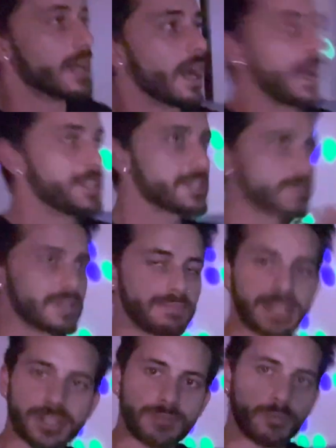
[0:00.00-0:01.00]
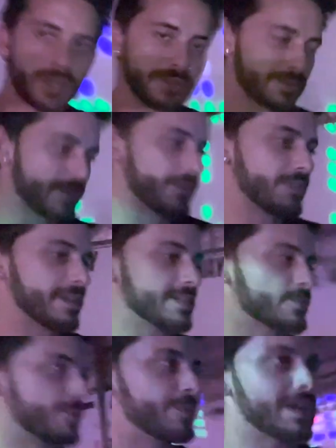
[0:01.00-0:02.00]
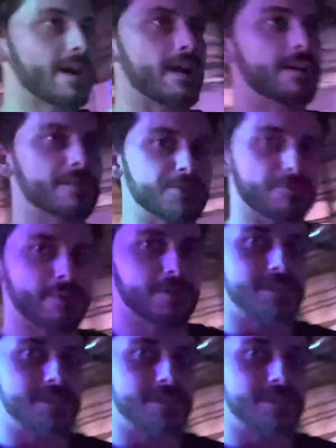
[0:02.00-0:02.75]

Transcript: I just want to mention one or two things when we are on the roller